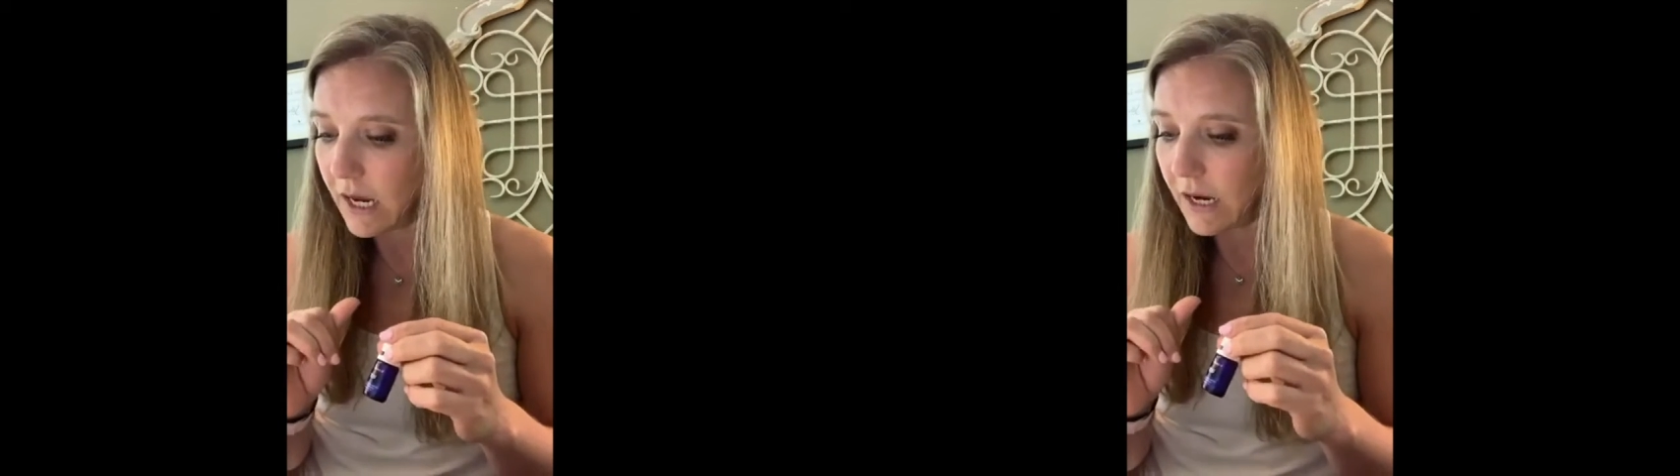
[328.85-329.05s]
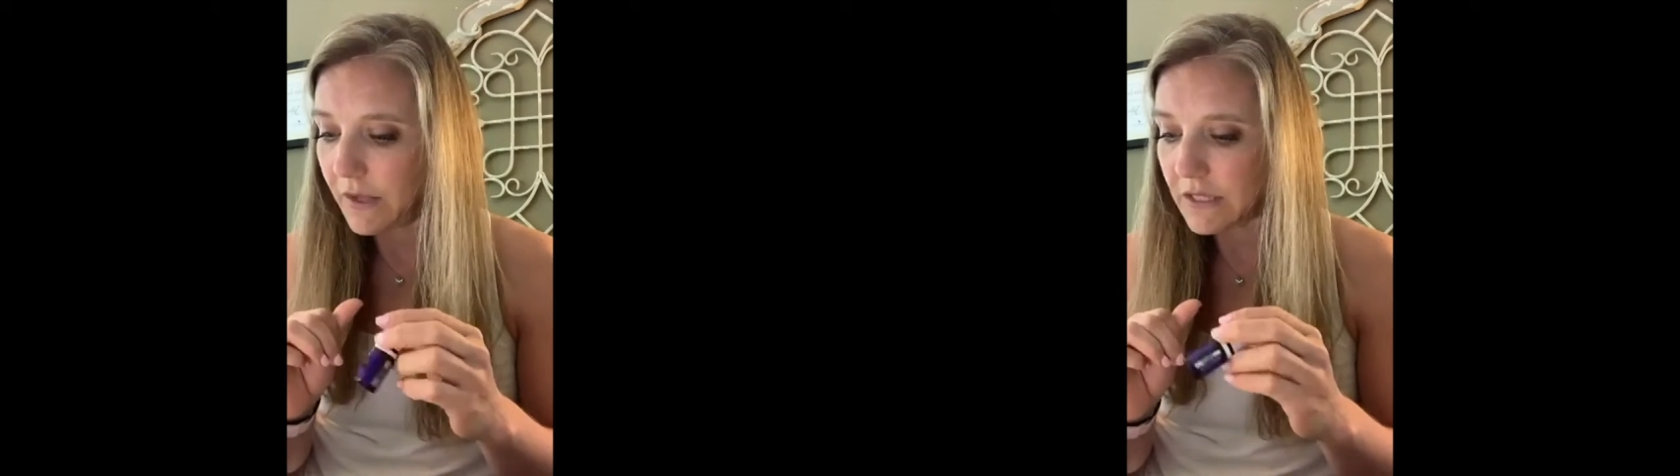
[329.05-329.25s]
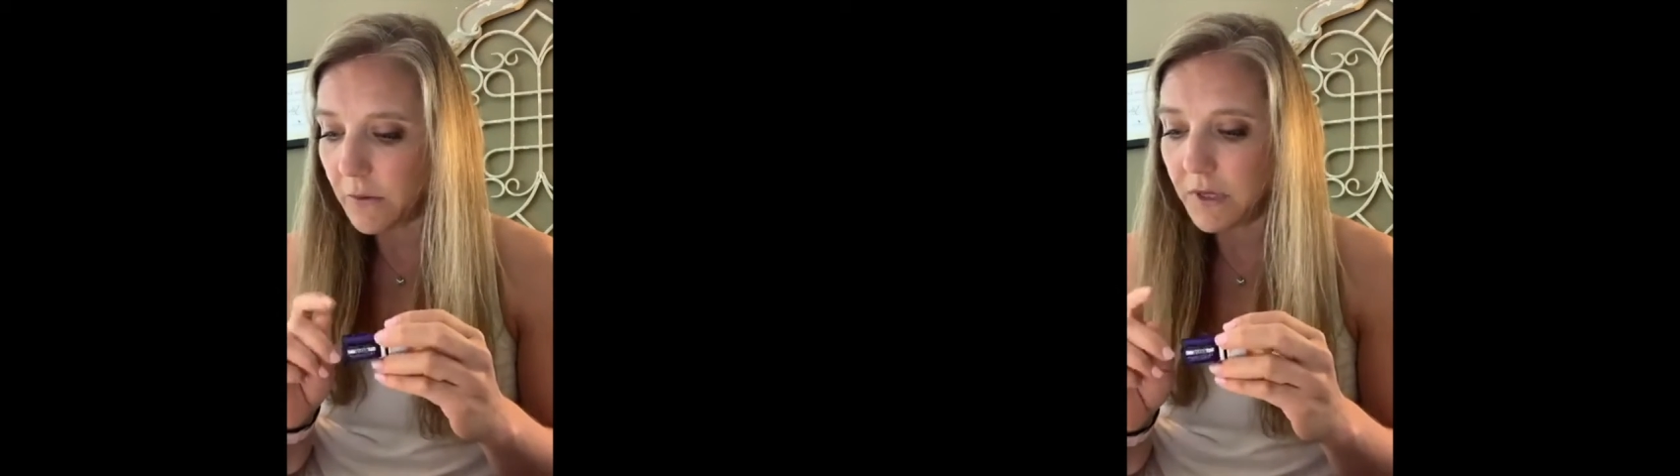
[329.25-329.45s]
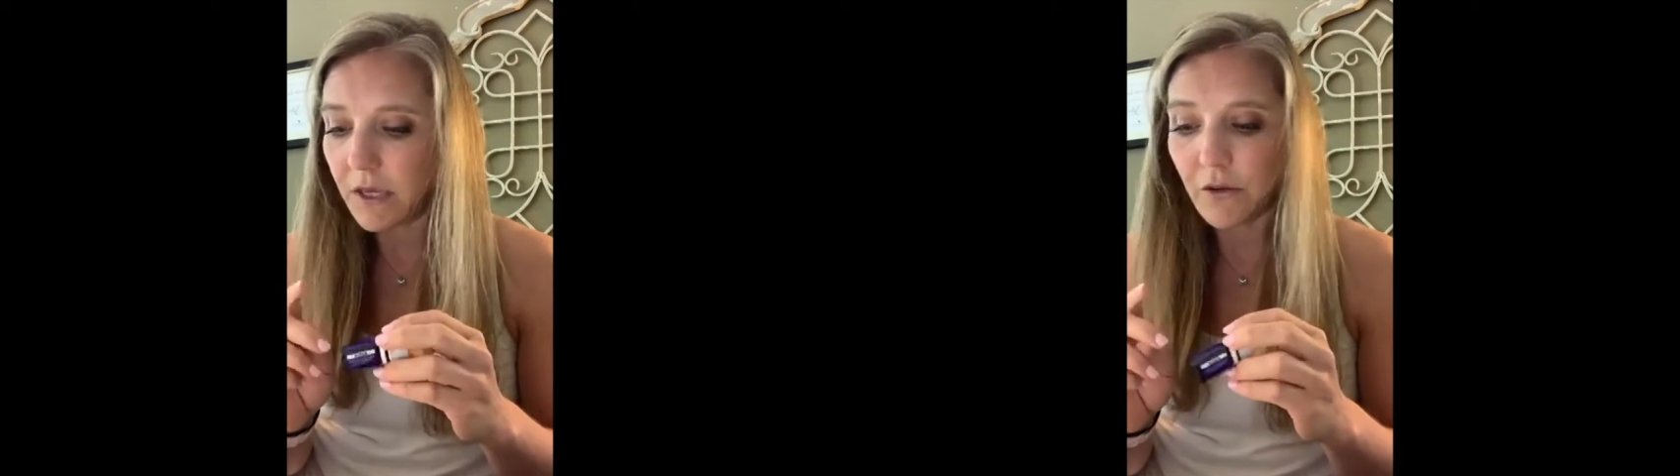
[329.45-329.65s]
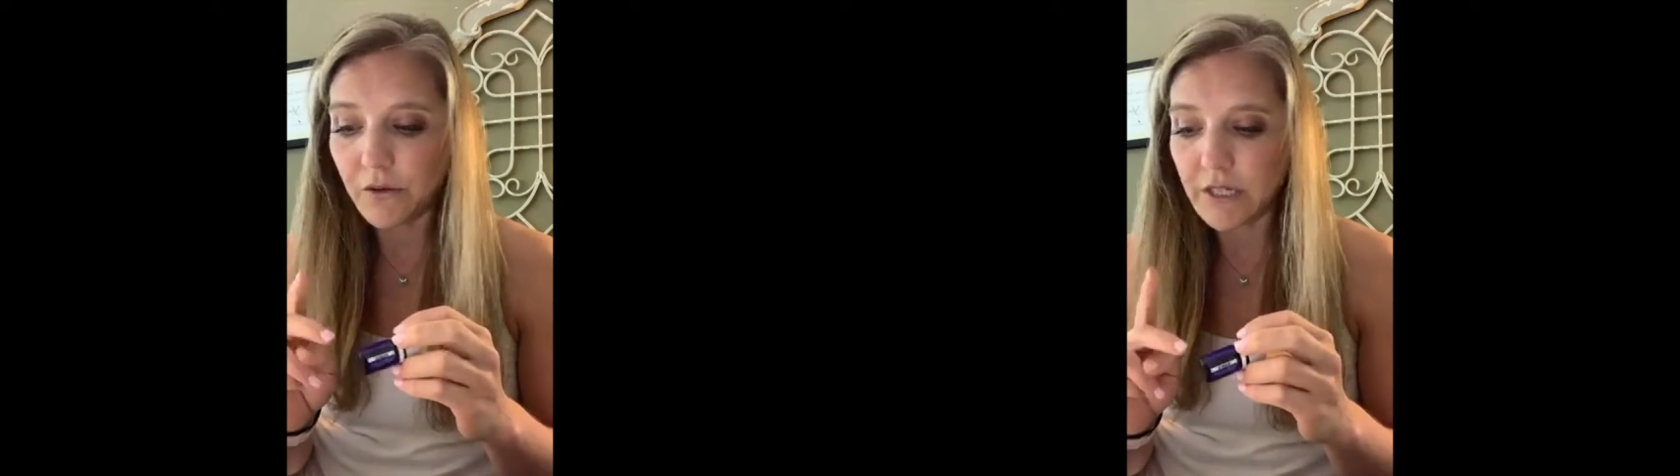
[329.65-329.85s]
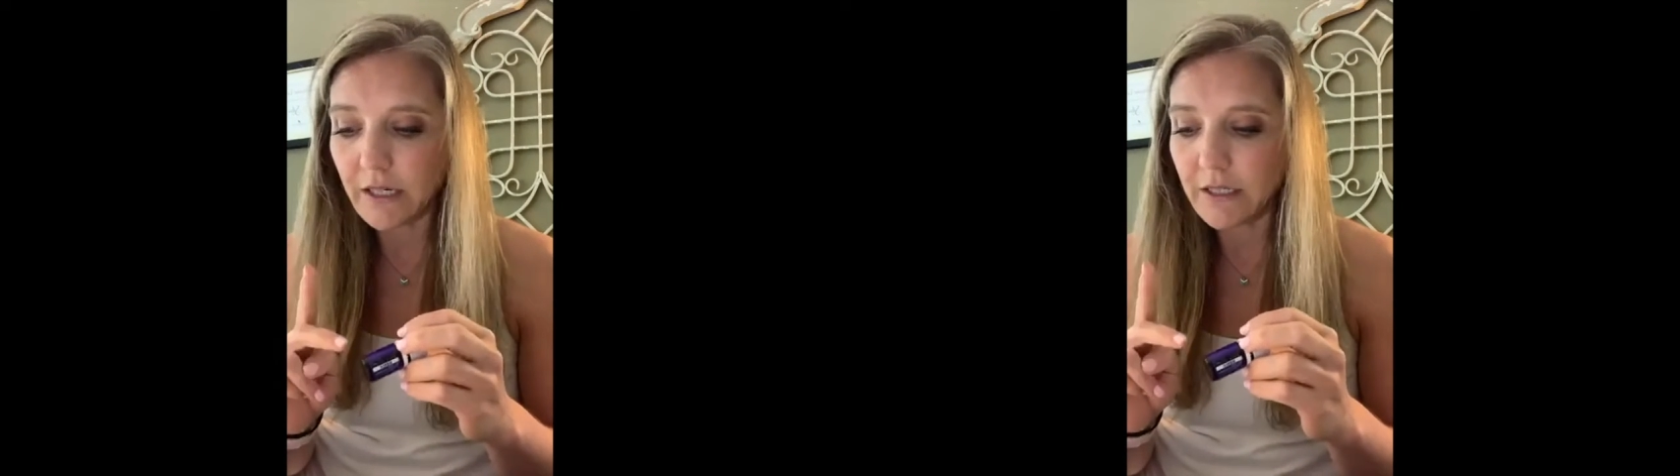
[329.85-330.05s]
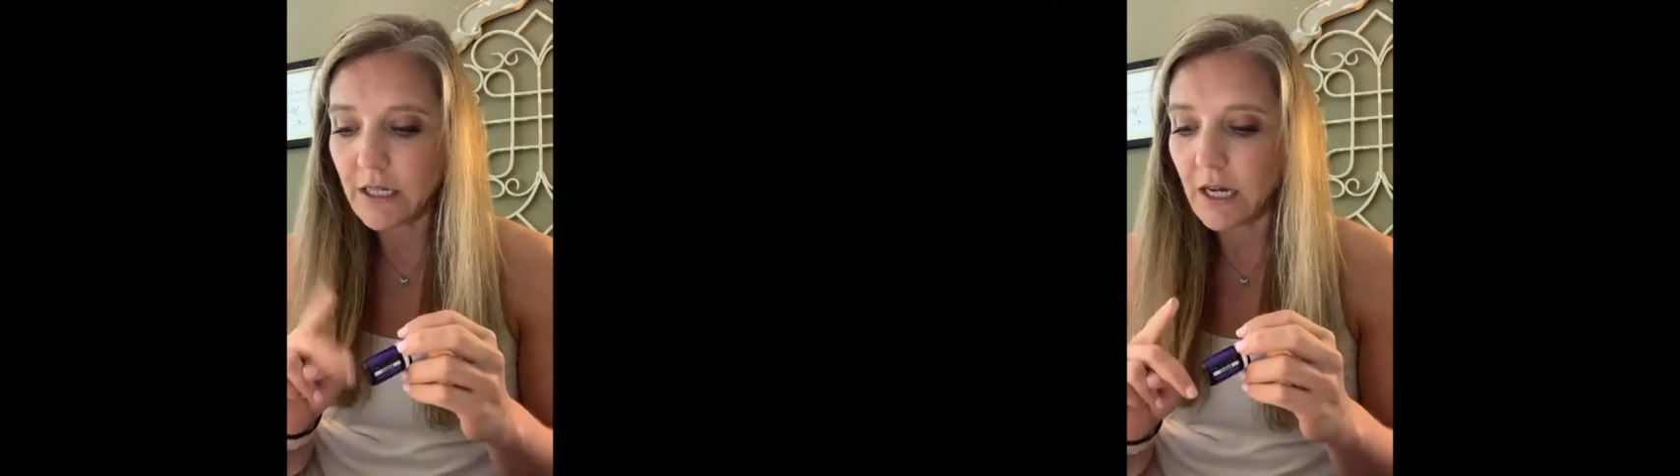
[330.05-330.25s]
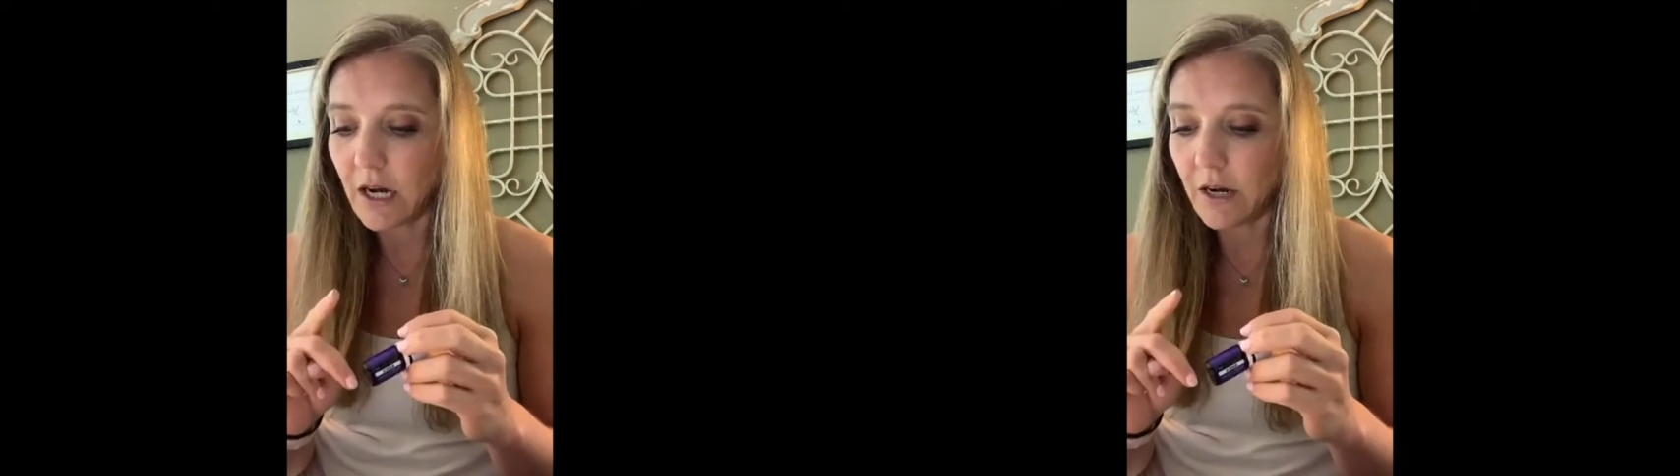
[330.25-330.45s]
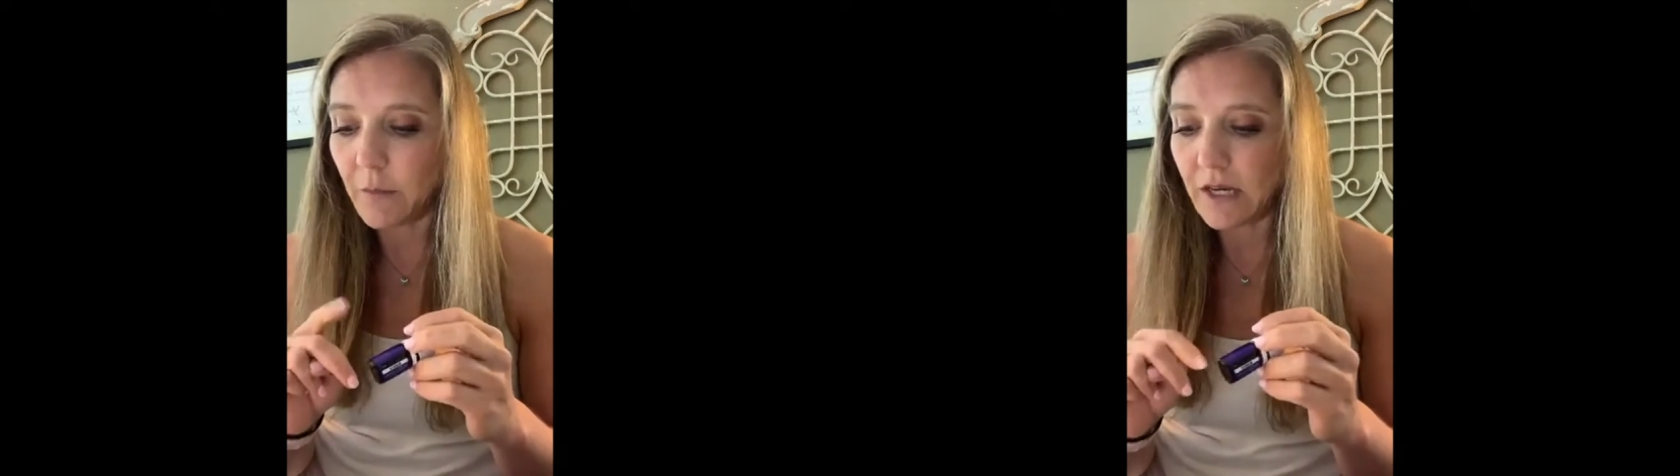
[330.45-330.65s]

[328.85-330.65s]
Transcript: And that's from the EODR,